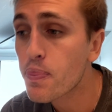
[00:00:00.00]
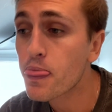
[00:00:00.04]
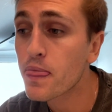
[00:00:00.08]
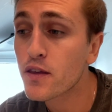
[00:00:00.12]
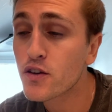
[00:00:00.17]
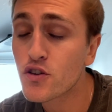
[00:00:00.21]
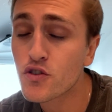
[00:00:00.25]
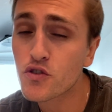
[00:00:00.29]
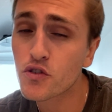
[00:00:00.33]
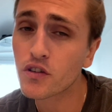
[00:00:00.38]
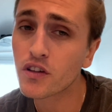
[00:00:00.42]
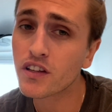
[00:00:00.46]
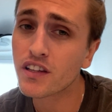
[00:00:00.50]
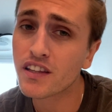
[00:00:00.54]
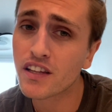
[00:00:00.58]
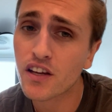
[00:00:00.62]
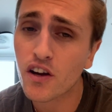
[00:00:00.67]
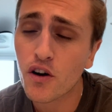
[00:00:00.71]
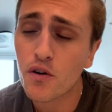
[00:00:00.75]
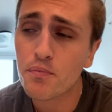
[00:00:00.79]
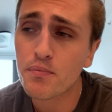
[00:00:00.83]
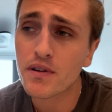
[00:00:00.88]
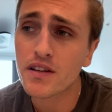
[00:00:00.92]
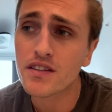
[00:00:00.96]
Usually in the
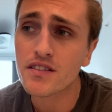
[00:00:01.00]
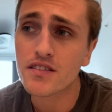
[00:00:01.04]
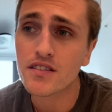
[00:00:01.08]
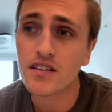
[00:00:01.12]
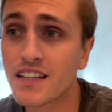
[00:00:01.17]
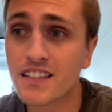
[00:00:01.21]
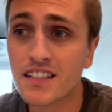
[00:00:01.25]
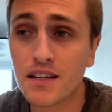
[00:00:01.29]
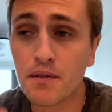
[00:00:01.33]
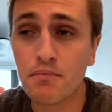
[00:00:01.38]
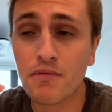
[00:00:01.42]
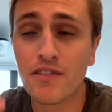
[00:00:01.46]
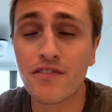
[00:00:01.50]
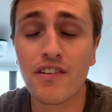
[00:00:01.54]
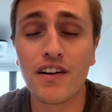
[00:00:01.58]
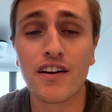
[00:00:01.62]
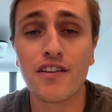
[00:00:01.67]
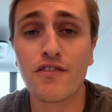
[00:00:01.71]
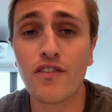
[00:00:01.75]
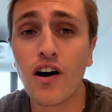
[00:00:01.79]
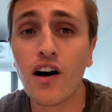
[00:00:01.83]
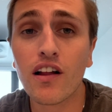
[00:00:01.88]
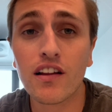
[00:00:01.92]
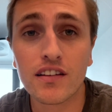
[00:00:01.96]
opens, things can be very
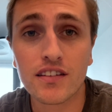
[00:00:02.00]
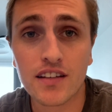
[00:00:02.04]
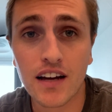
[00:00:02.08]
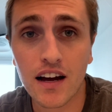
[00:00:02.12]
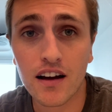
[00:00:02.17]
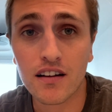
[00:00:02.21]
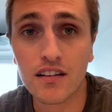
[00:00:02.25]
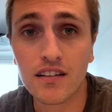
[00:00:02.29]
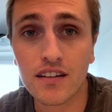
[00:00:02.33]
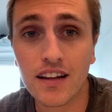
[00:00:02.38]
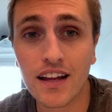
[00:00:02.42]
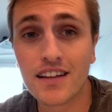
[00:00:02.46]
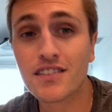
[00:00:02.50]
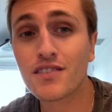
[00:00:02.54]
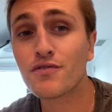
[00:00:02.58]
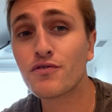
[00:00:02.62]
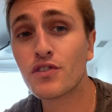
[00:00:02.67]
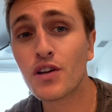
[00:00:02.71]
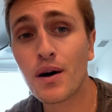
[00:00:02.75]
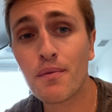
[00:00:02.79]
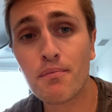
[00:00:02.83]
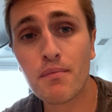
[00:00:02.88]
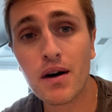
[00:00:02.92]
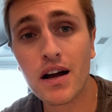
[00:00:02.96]
volatile. Lots of
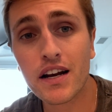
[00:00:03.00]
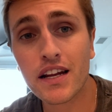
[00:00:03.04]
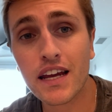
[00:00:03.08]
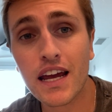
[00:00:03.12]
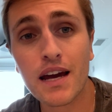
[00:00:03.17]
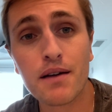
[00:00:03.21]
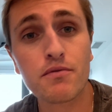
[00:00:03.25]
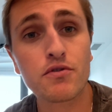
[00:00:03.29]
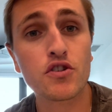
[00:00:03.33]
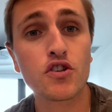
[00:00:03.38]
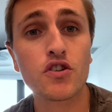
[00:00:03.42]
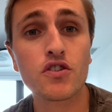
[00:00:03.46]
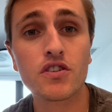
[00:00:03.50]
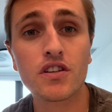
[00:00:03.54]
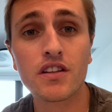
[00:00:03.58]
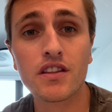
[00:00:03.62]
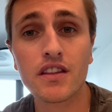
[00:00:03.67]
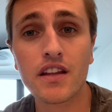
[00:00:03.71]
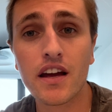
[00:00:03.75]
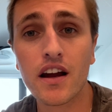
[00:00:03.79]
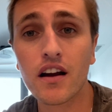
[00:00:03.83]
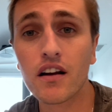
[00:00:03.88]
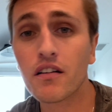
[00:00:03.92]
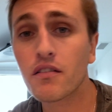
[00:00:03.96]
dumb money amateurs in
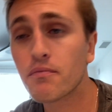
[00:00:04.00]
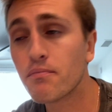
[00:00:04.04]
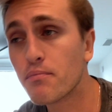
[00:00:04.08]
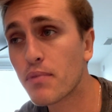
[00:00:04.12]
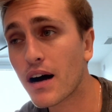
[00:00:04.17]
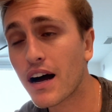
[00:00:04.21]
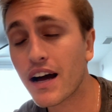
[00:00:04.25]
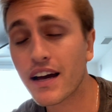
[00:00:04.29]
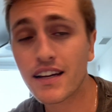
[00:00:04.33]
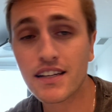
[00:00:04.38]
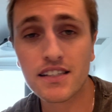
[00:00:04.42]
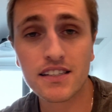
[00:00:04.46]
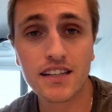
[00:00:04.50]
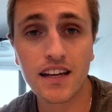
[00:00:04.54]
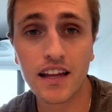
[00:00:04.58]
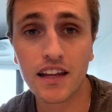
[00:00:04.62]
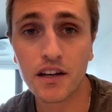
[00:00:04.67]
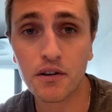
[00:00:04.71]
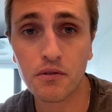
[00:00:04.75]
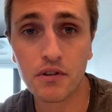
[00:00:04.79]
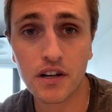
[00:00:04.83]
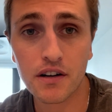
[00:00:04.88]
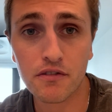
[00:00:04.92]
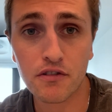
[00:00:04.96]
there, buying, selling,
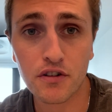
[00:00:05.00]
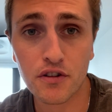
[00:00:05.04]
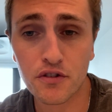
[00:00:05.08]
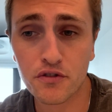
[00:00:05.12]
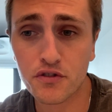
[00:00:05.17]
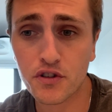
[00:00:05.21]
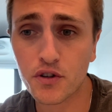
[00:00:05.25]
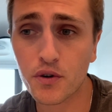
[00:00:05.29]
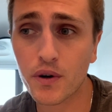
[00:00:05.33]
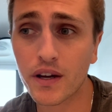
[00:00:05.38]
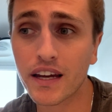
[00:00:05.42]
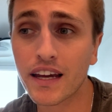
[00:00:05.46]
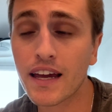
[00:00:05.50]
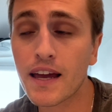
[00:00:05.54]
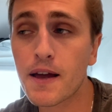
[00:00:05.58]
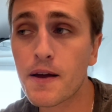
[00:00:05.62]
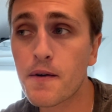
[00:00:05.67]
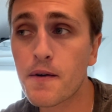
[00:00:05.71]
whatever they're doing.